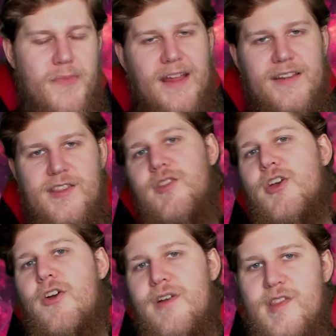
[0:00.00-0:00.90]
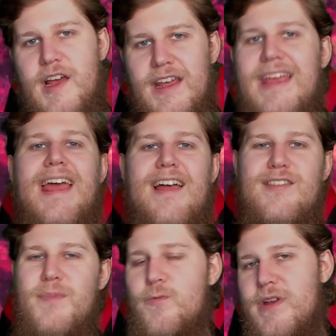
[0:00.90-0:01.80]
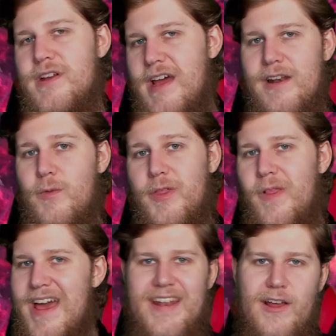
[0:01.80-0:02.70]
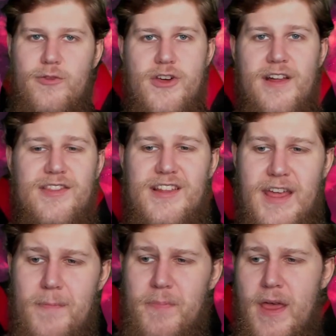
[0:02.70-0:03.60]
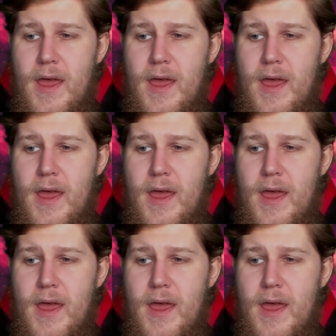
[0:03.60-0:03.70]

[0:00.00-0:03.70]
at least in the current setting, he hasn't been reunited with Lionel Johnson yet,